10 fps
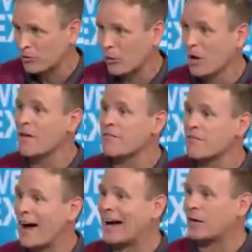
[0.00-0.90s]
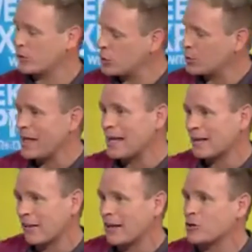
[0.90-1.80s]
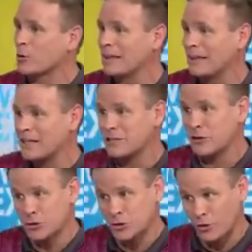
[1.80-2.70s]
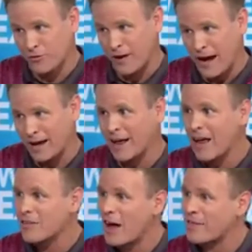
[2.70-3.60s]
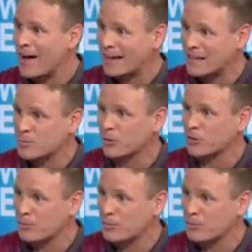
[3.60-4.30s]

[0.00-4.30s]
Fat, when you eat clean, you release your stored fat. That fat gets burned up in your